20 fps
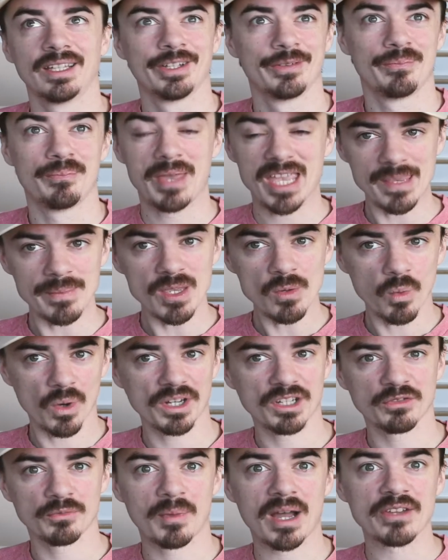maybe
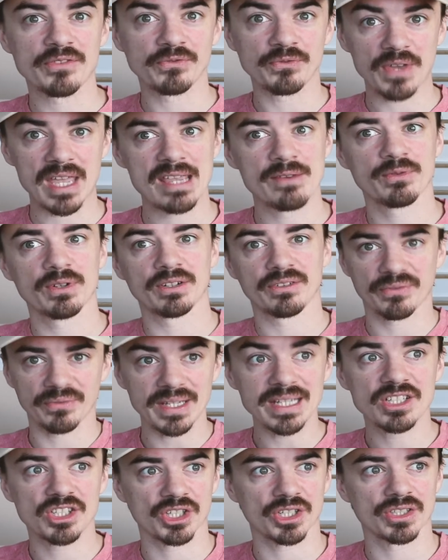one of my favorite
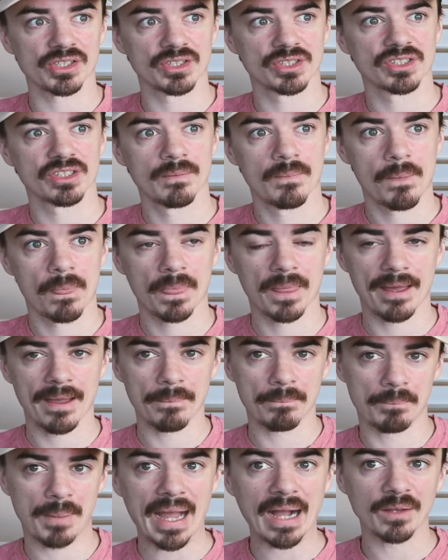features
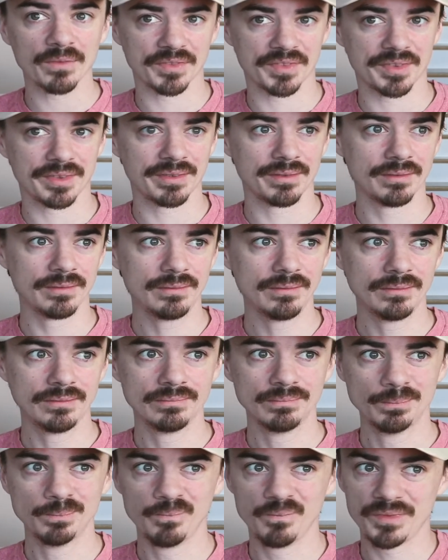about
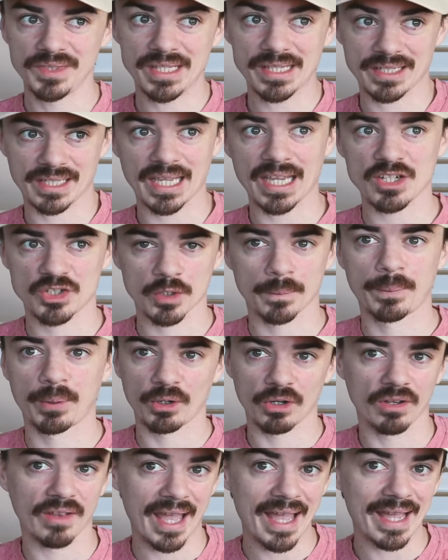the Acacia
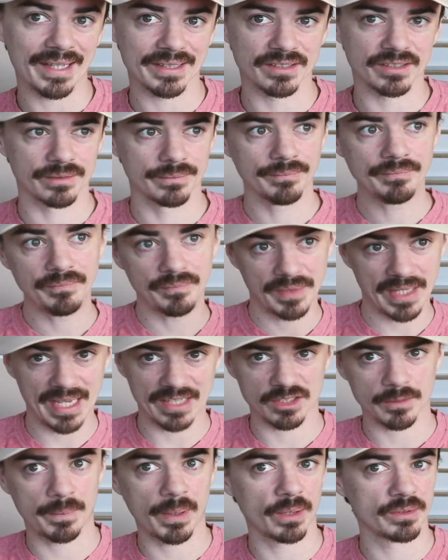Pearl S
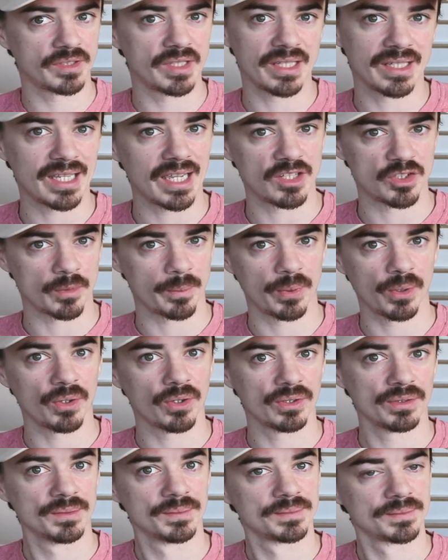as opposed to the Acacia
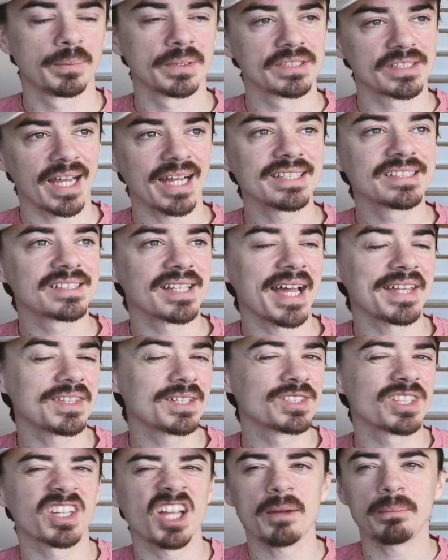Pearl. Besides that,
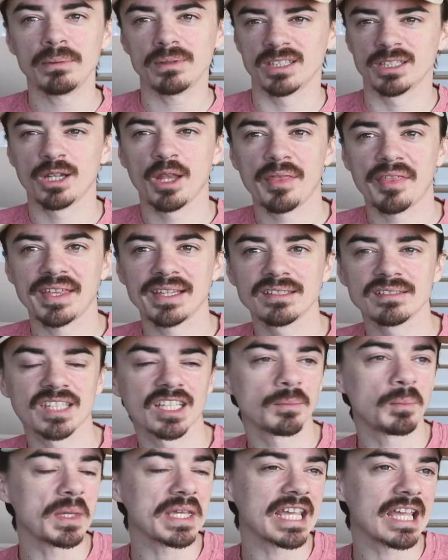there's a couple little things
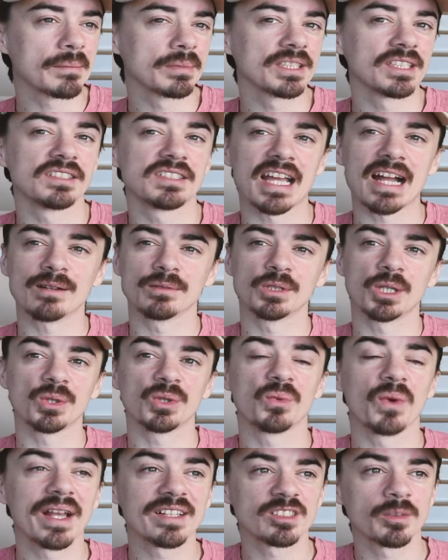like being able to
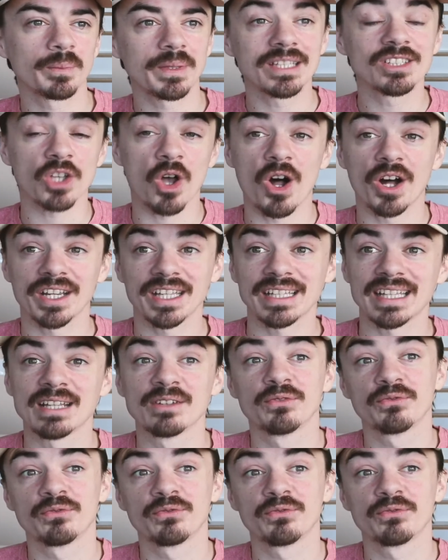download recipes on it and